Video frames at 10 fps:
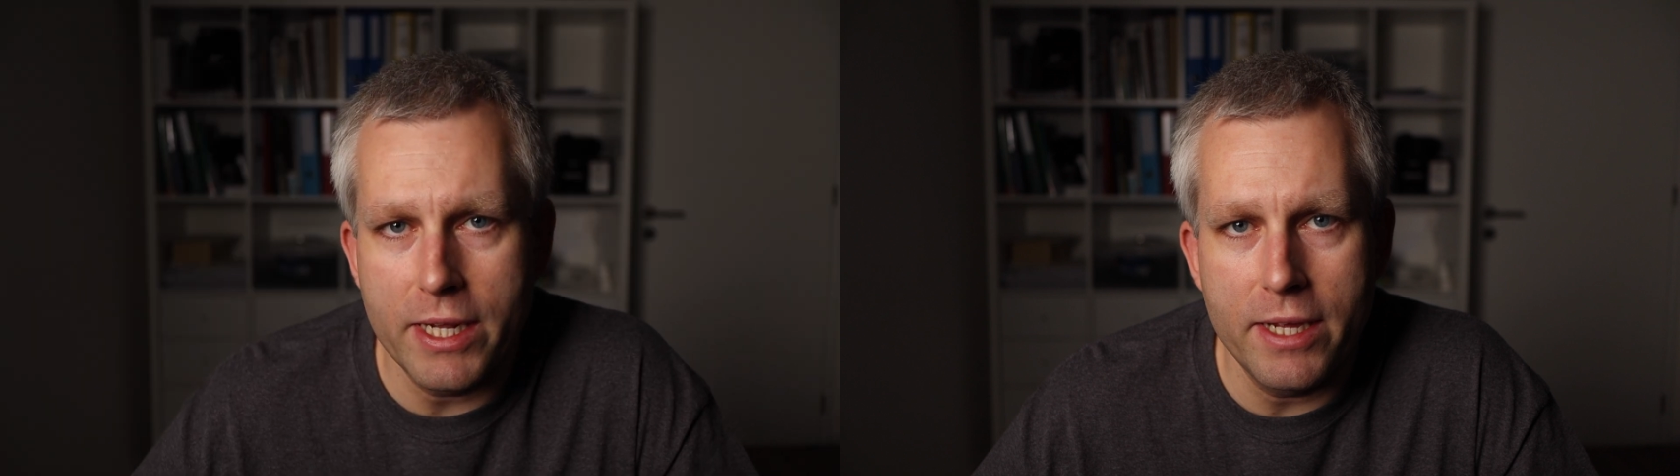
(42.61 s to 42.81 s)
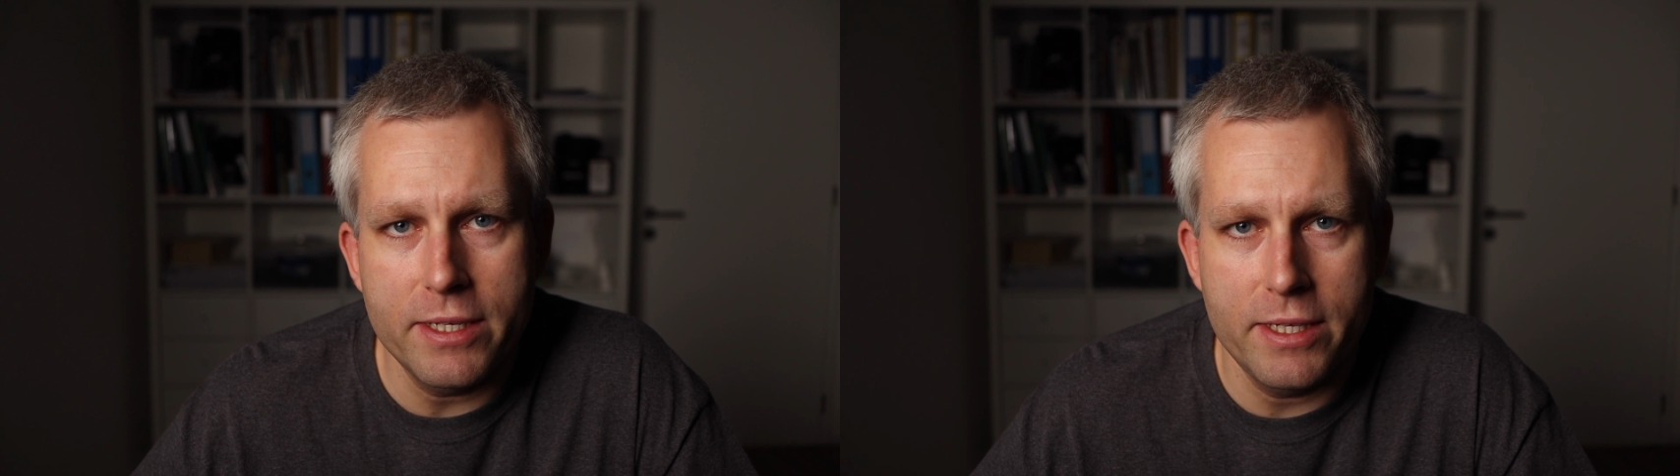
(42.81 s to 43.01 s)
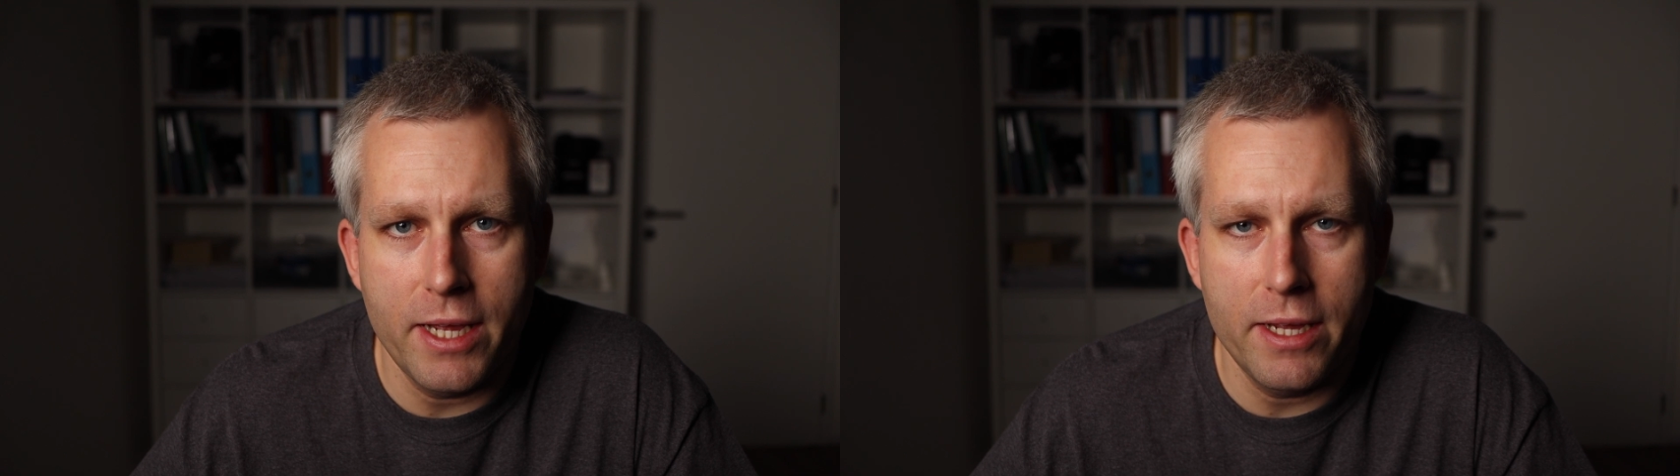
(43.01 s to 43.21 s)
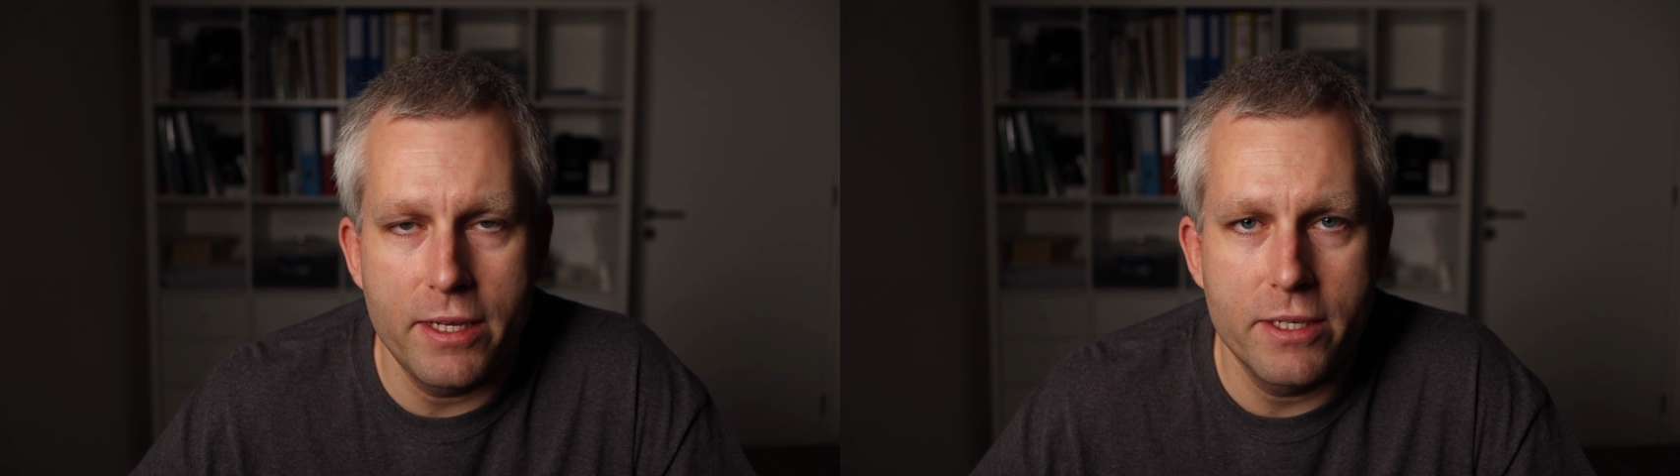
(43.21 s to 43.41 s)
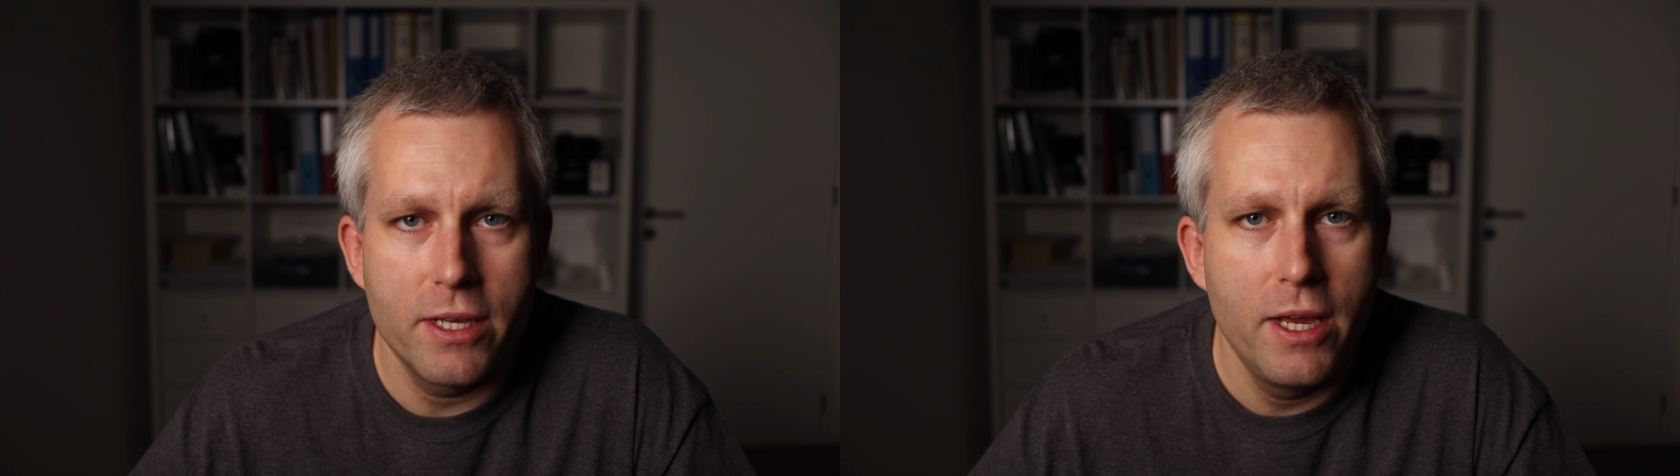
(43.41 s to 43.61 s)

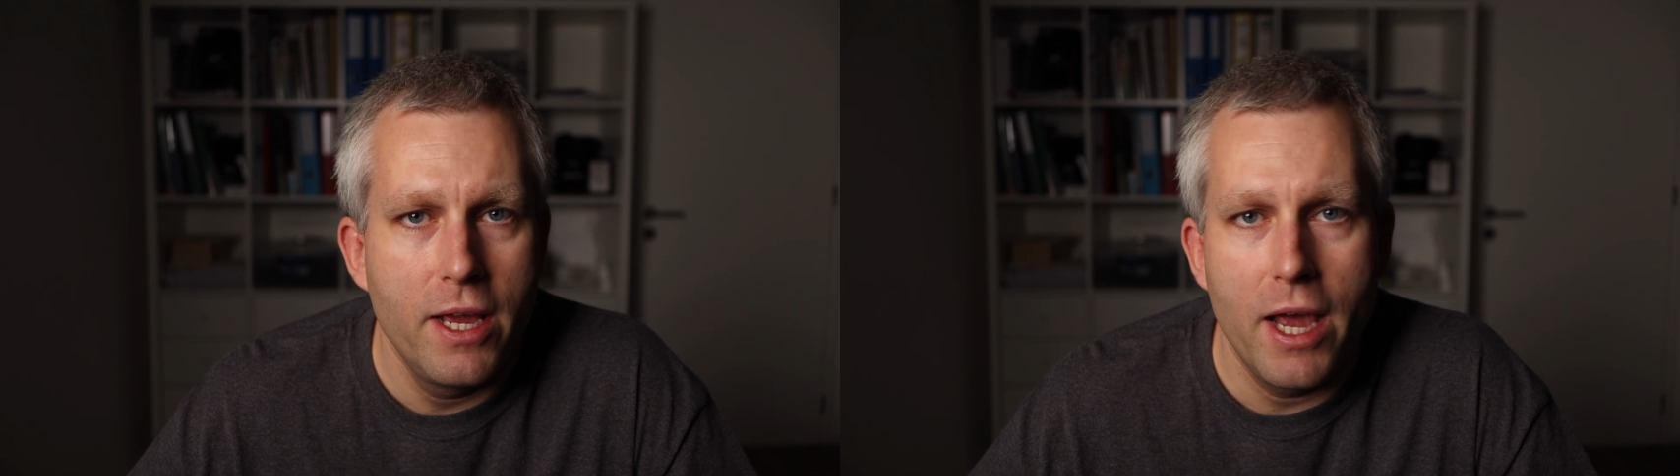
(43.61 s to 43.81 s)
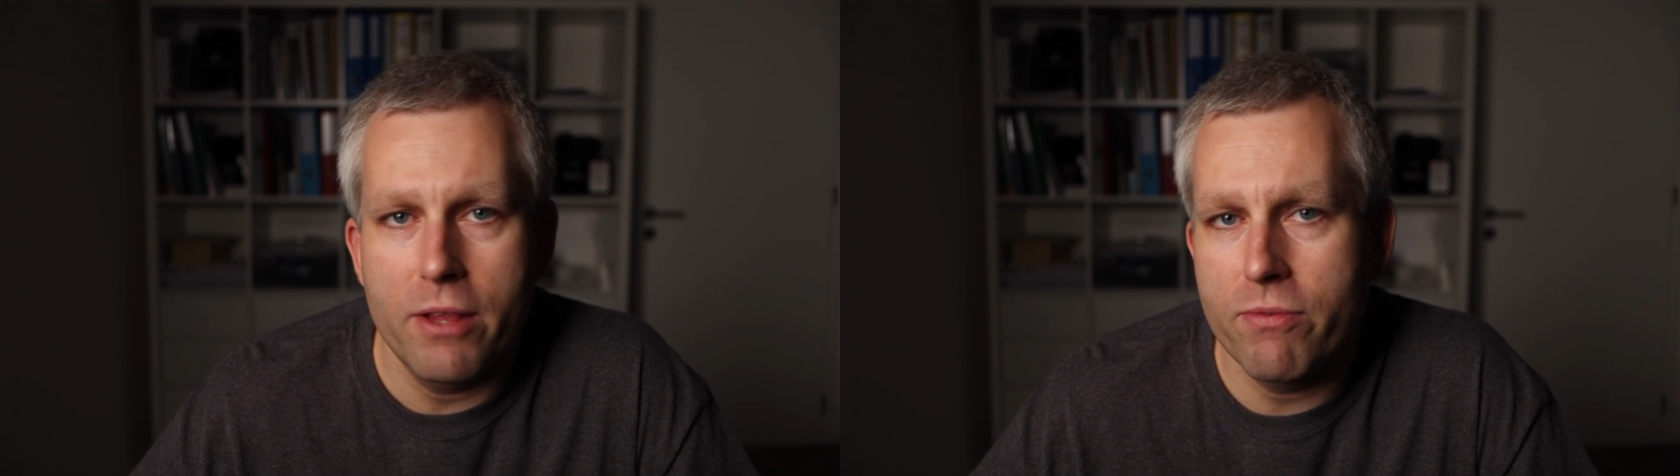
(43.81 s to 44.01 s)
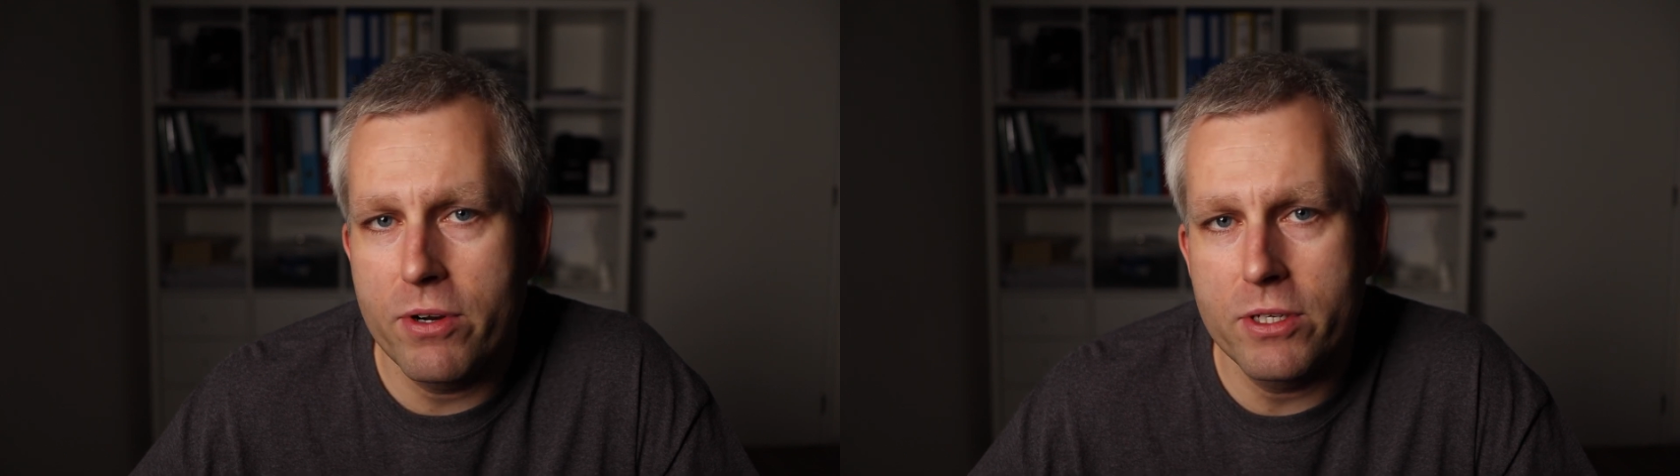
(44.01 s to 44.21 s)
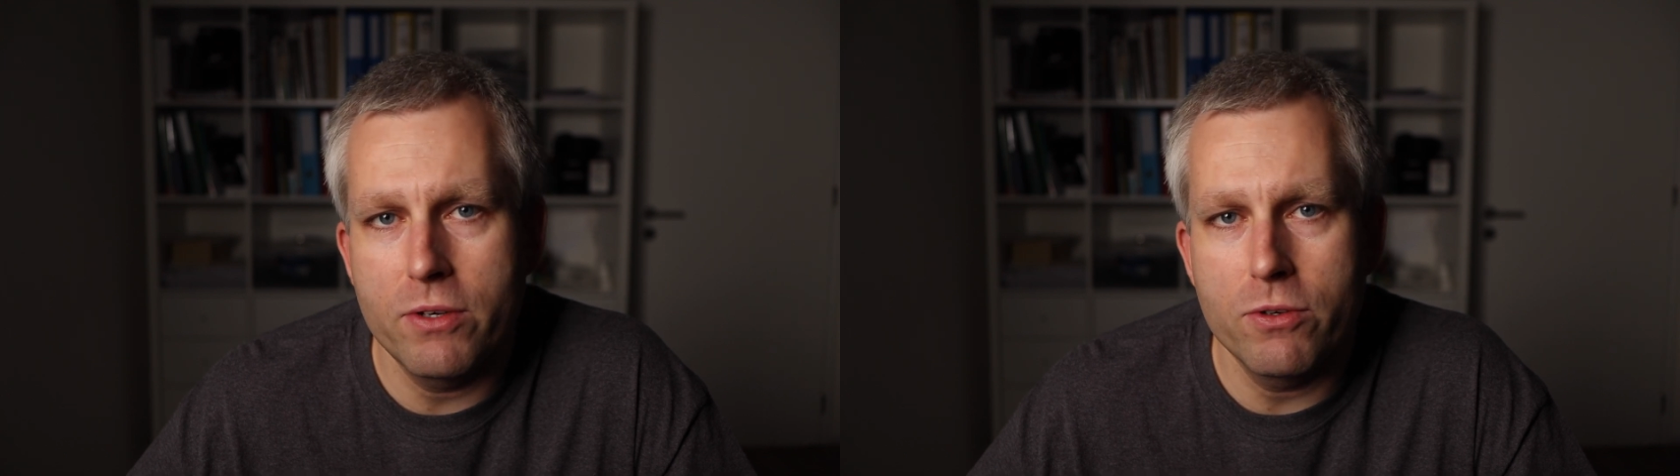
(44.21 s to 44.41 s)
1990s. At first,